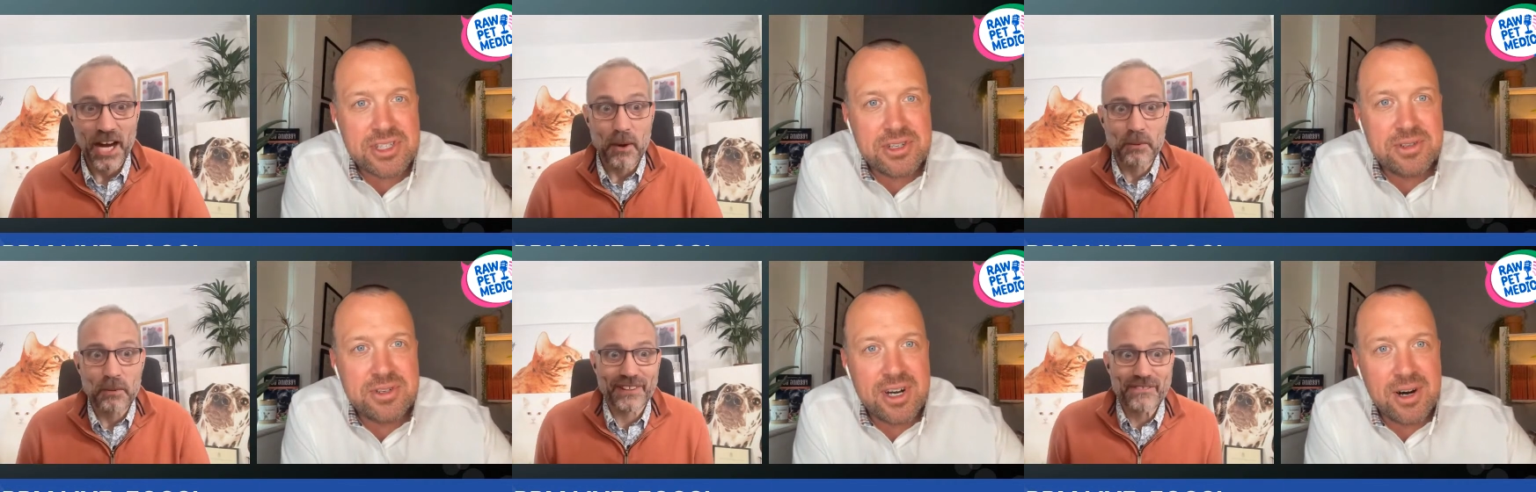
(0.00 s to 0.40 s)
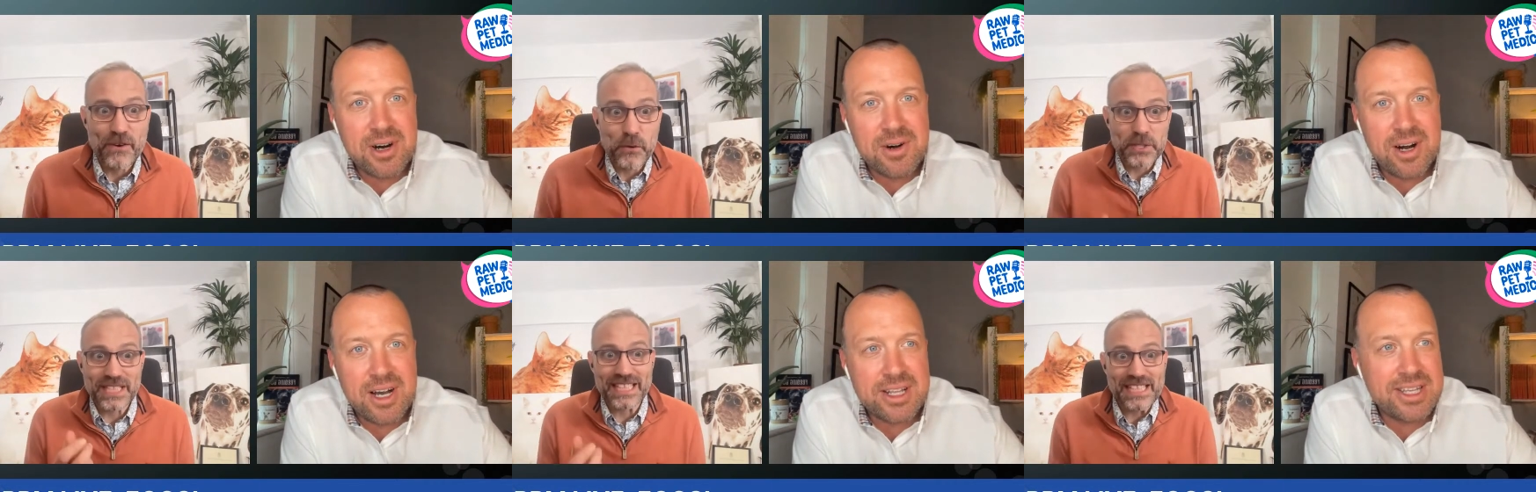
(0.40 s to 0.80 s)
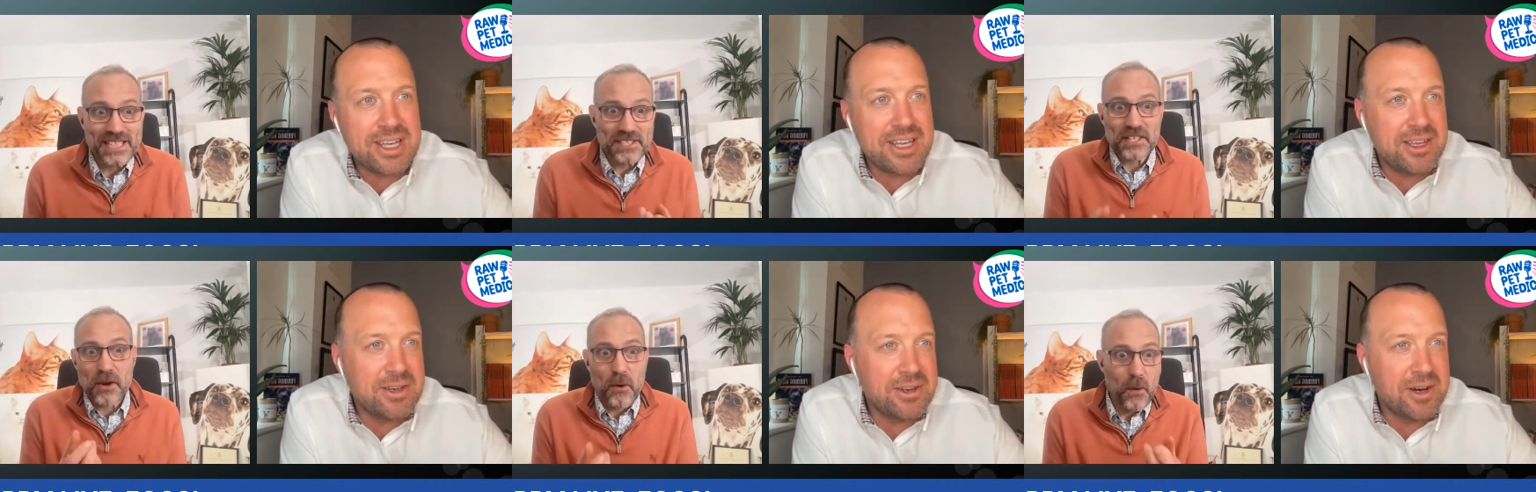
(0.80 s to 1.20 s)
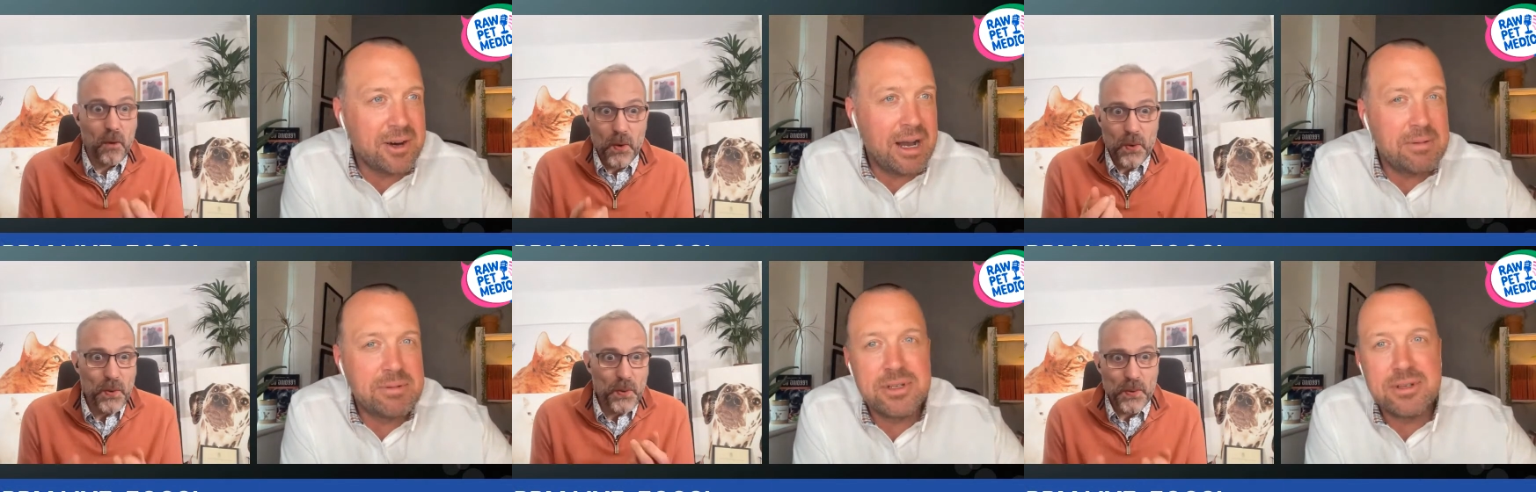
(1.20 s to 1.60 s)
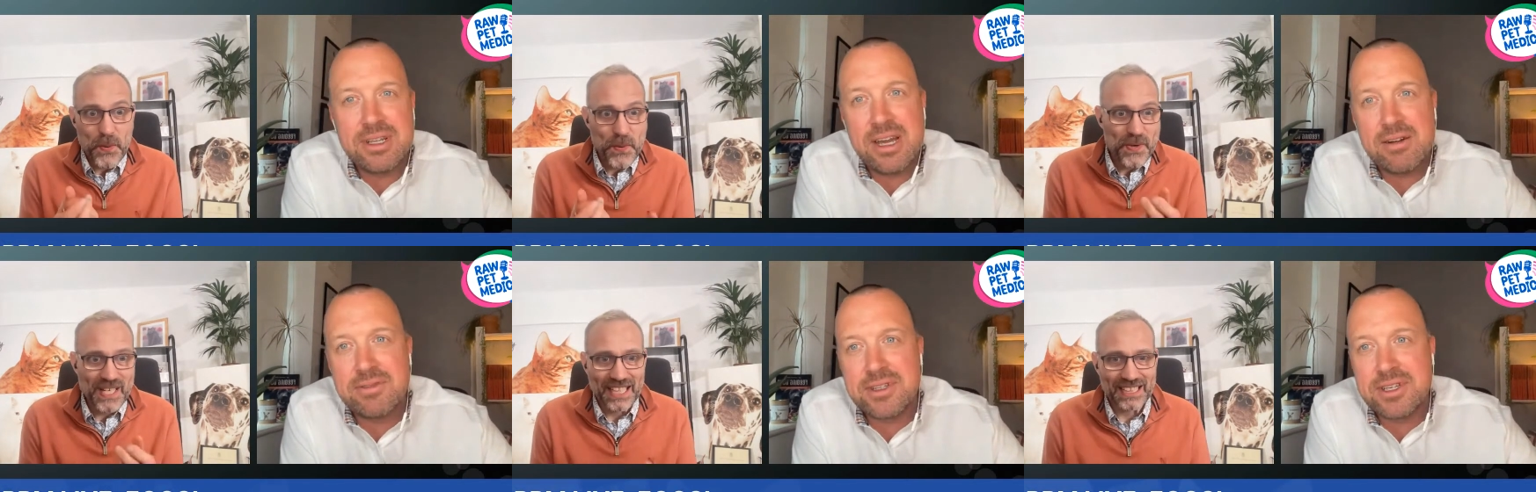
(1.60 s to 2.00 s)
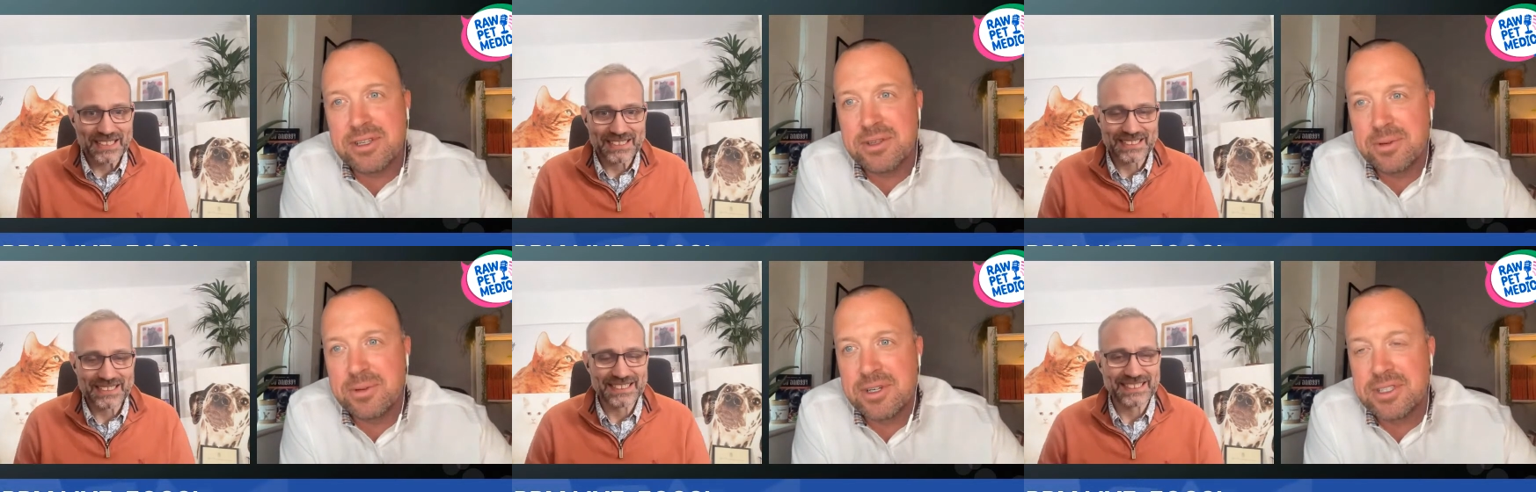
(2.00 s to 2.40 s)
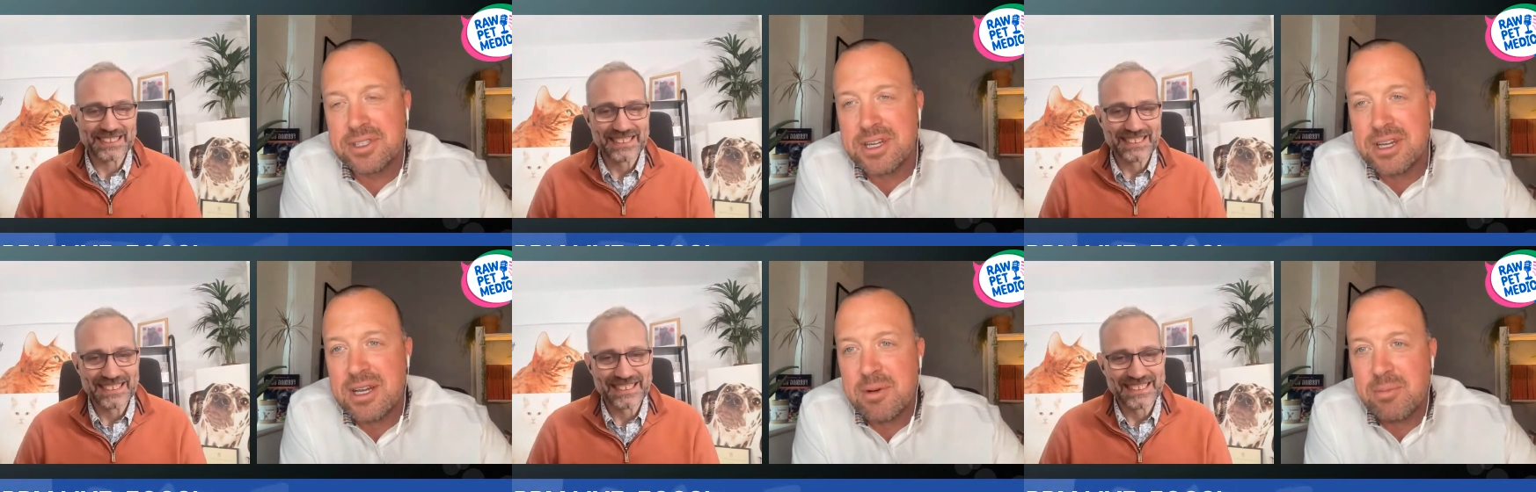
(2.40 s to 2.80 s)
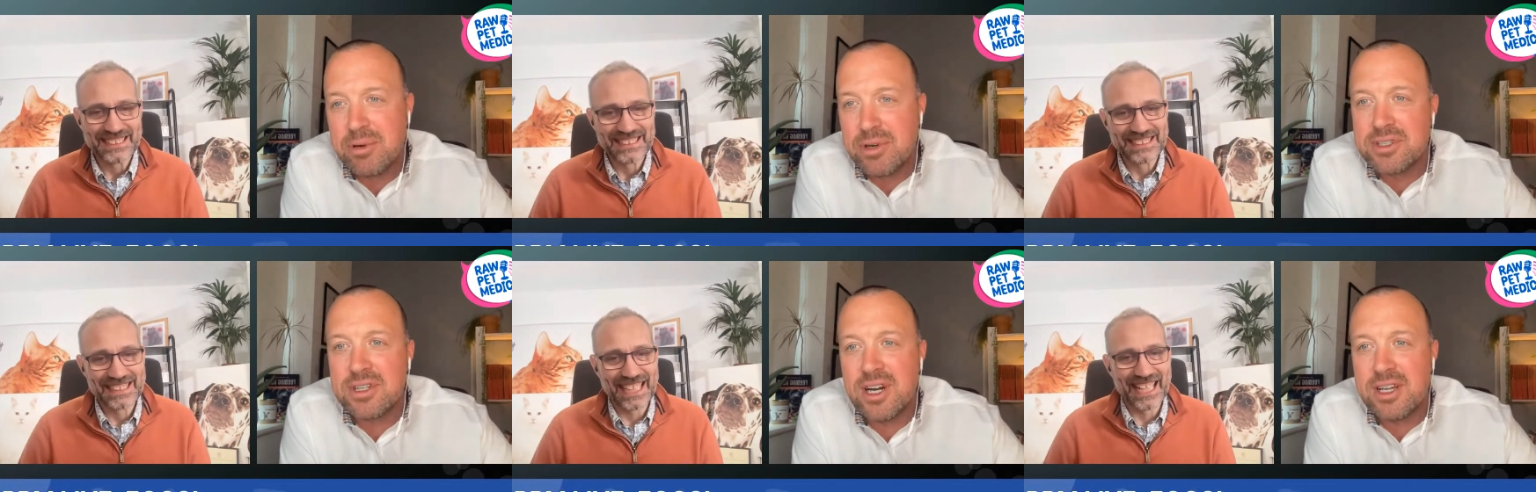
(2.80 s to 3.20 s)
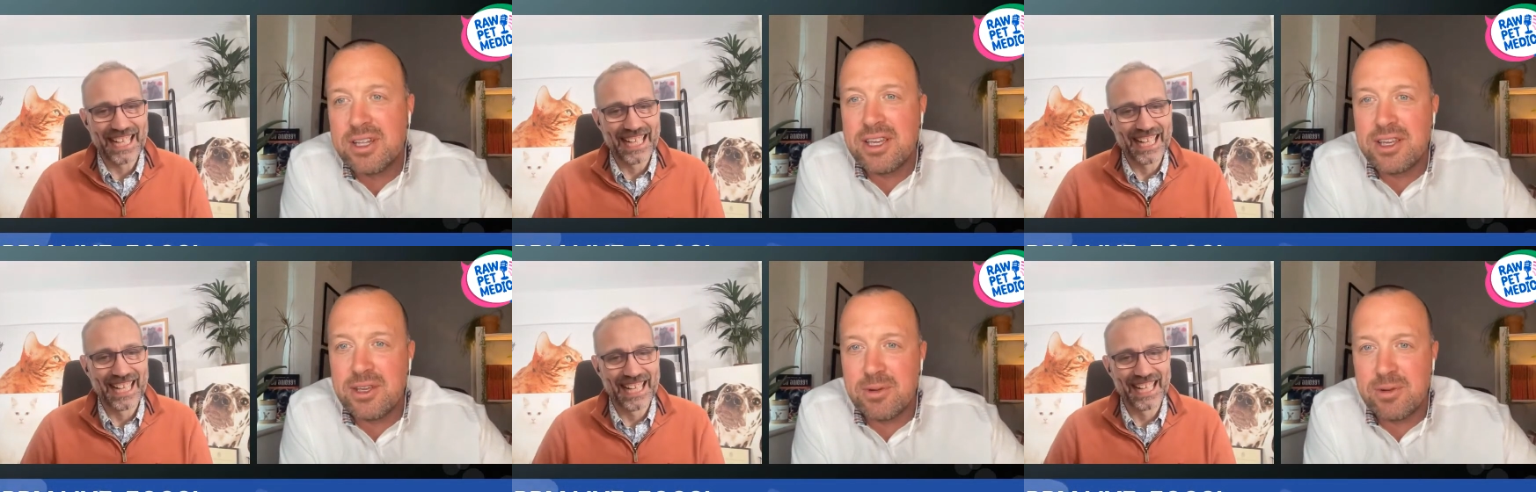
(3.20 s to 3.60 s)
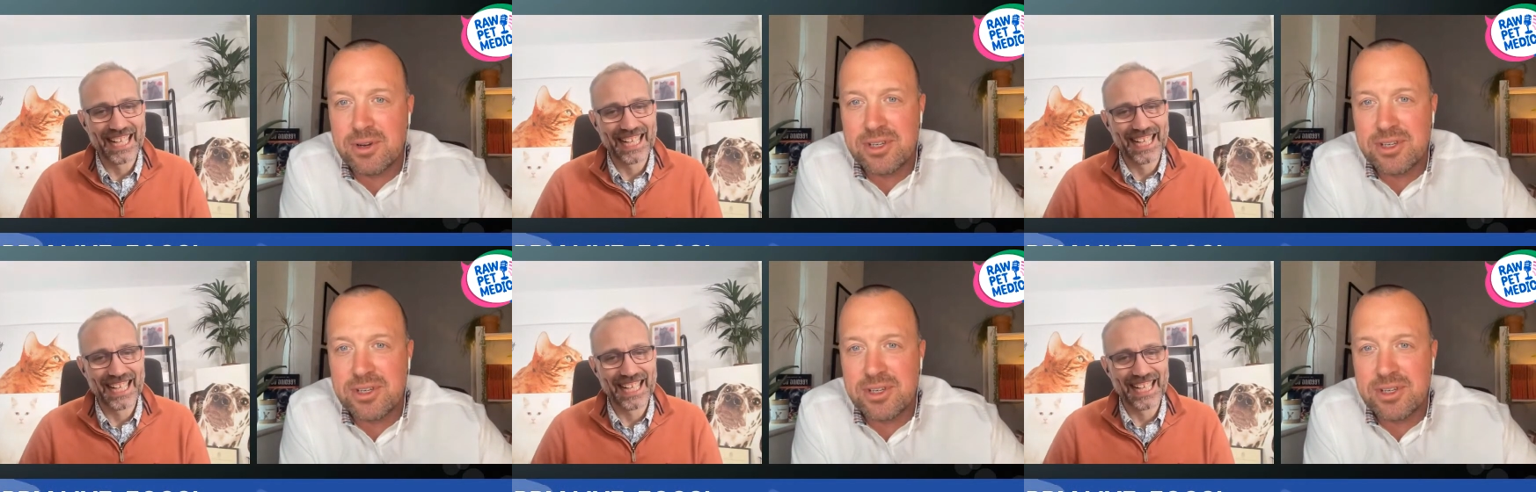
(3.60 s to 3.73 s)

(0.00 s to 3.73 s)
Speaker 1: you know, I think you know absolutely everything in the world, but I think you are